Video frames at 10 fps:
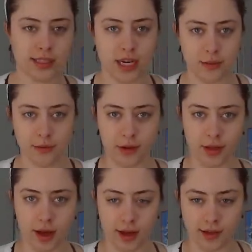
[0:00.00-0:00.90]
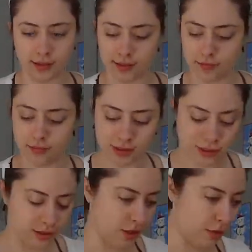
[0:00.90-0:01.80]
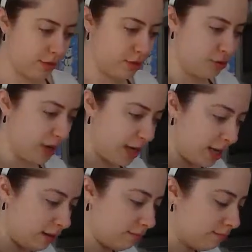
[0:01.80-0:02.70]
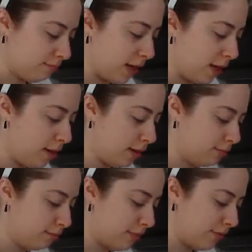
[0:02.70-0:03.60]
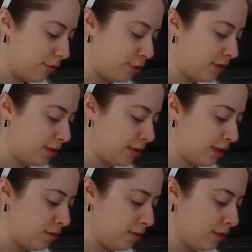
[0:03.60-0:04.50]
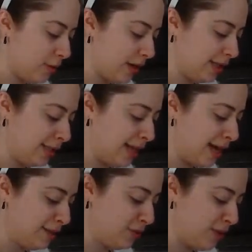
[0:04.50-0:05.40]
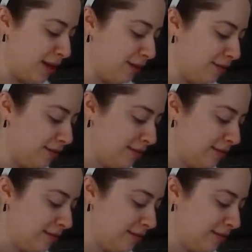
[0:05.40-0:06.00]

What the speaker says: It's got to be real hot because I'm slow with drinking my hot beverages, so I want it to last a while.